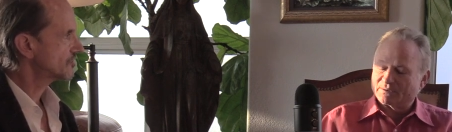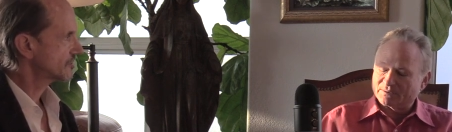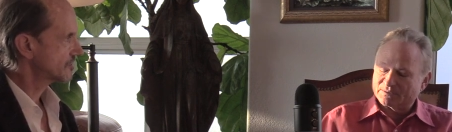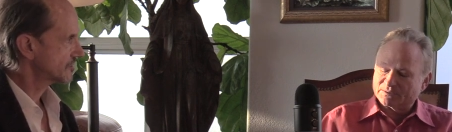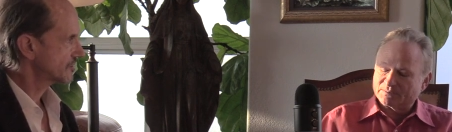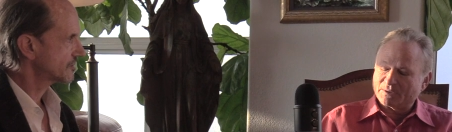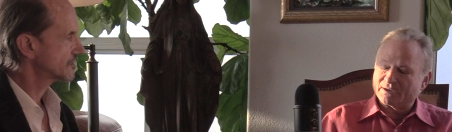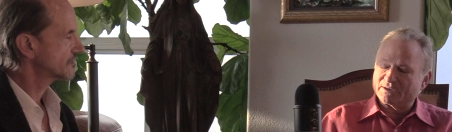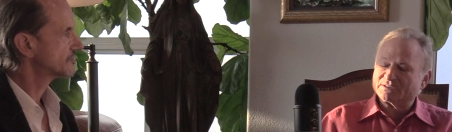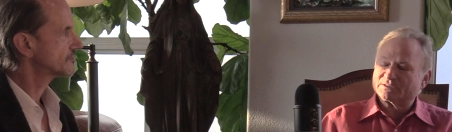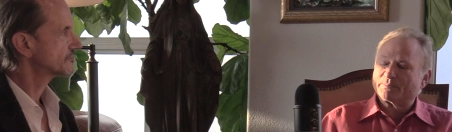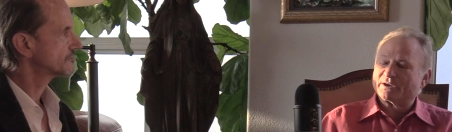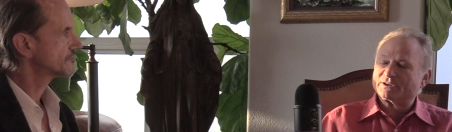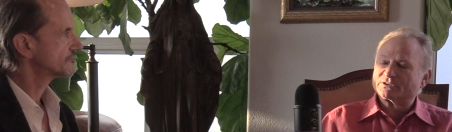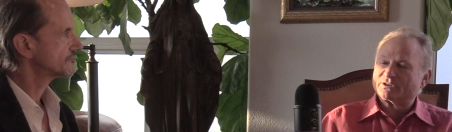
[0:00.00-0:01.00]
Speaker 1: I studied
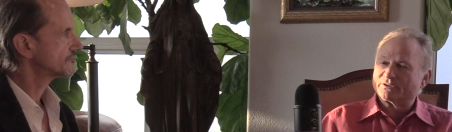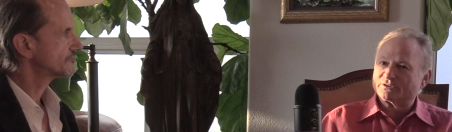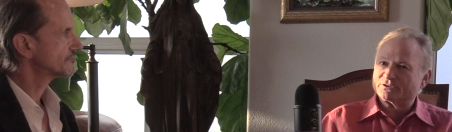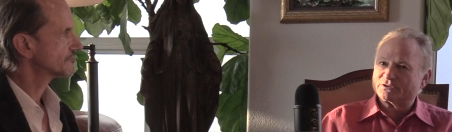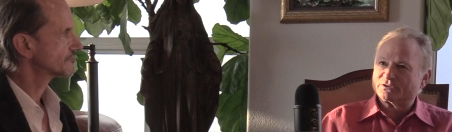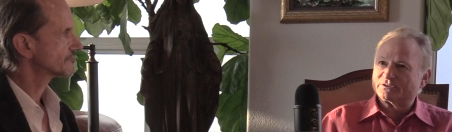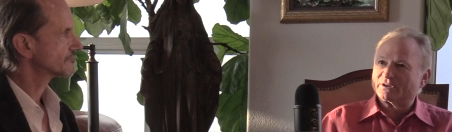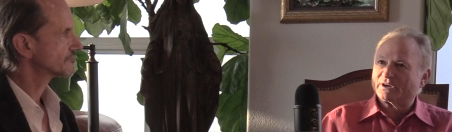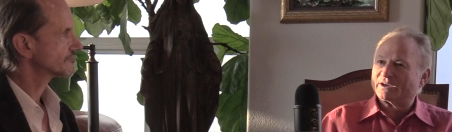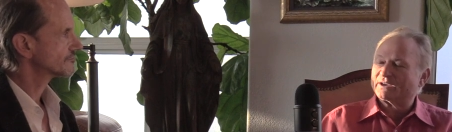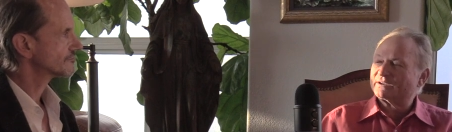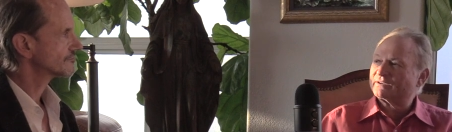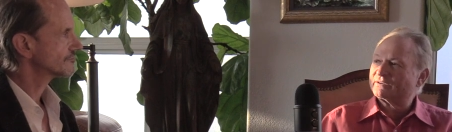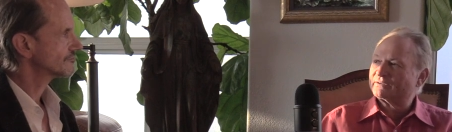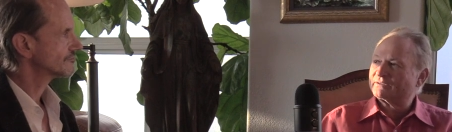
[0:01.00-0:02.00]
Spanish literature
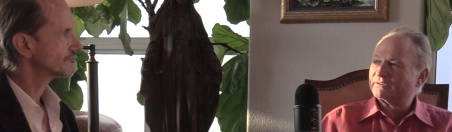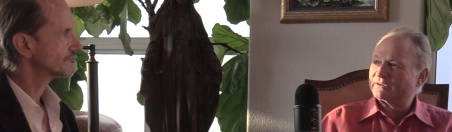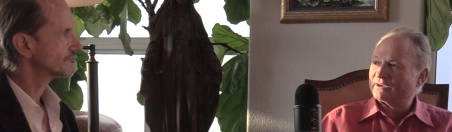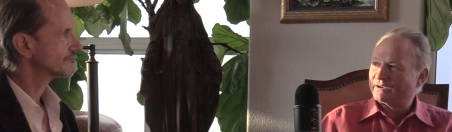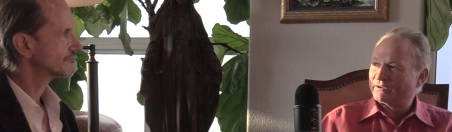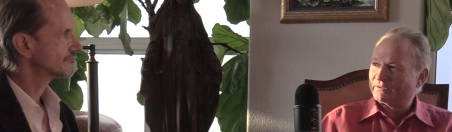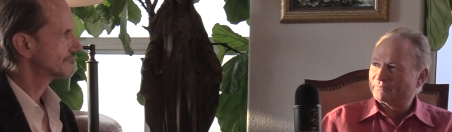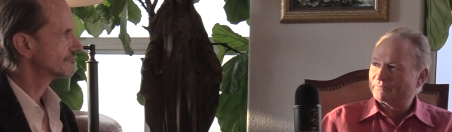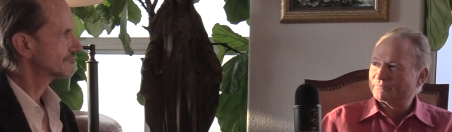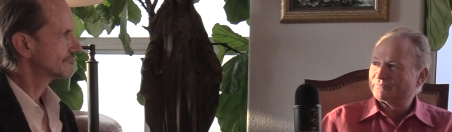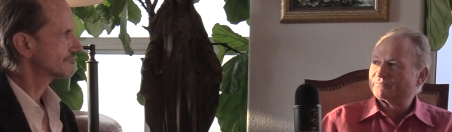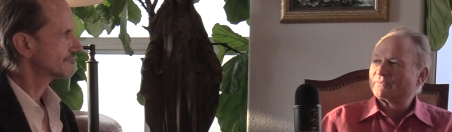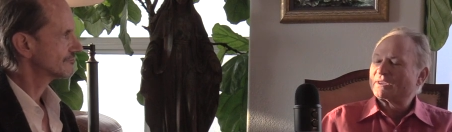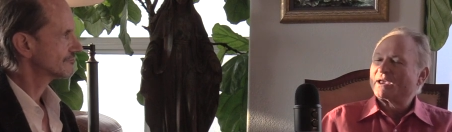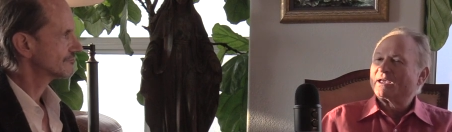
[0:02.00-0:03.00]
at Yale
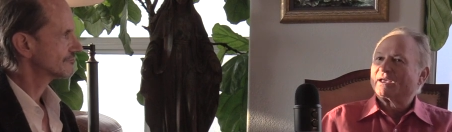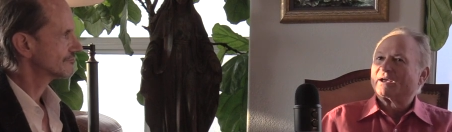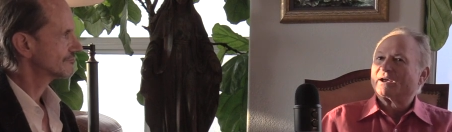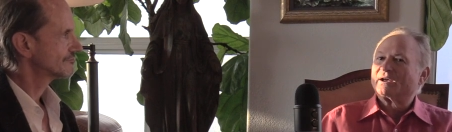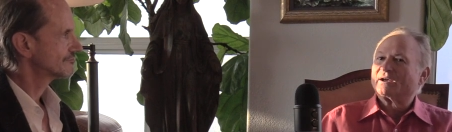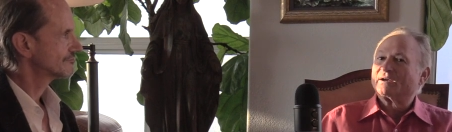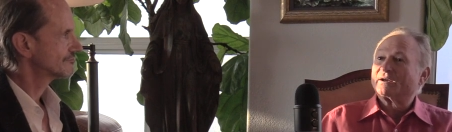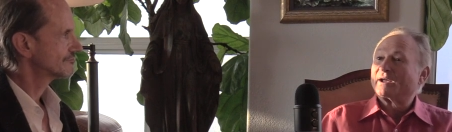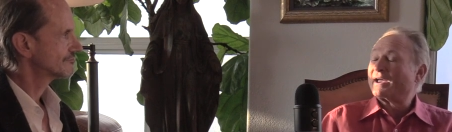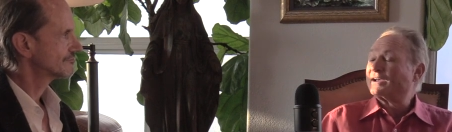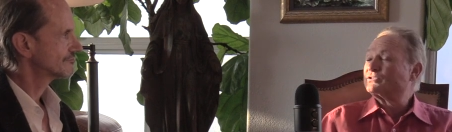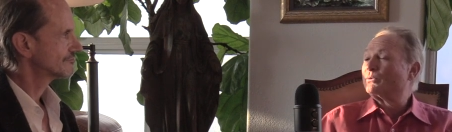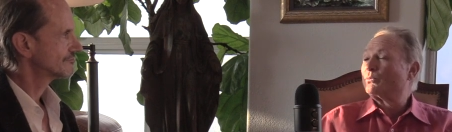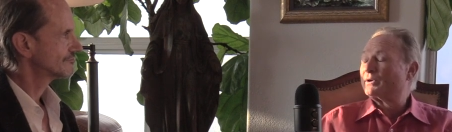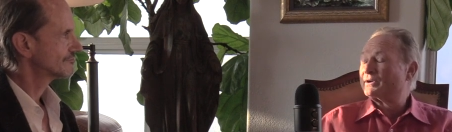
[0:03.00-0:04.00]
uh, I
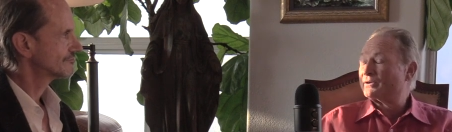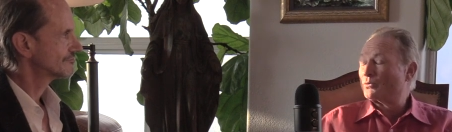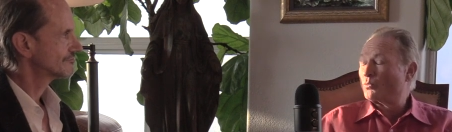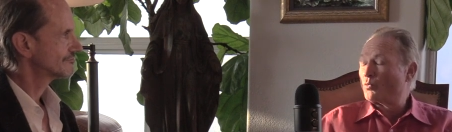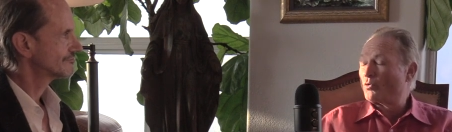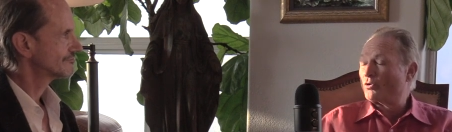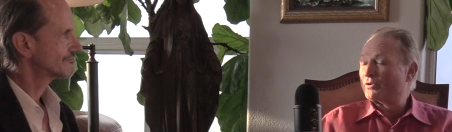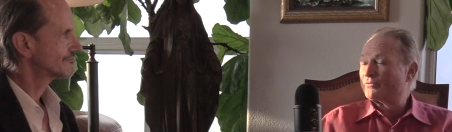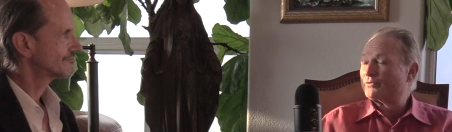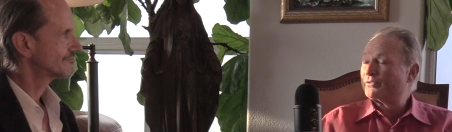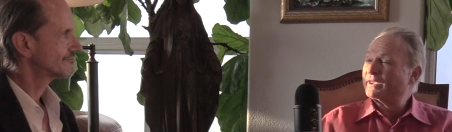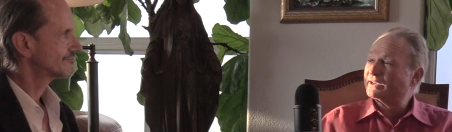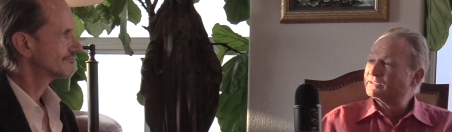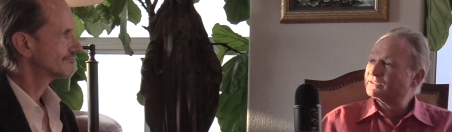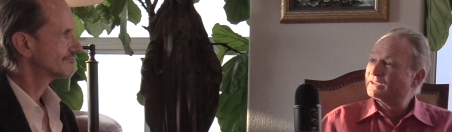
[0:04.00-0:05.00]
actually won an award for
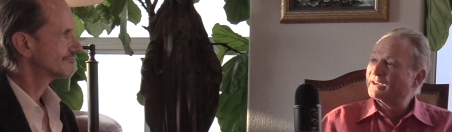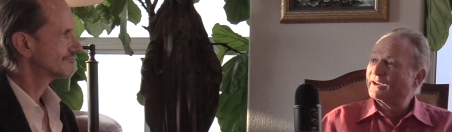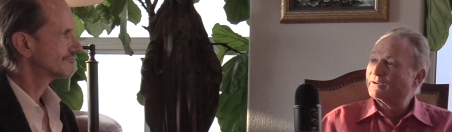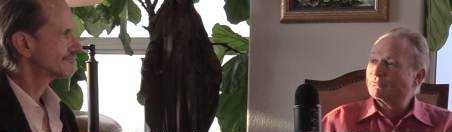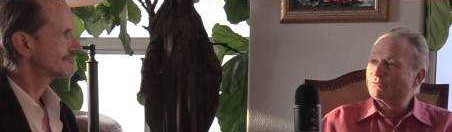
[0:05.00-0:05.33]
the essay I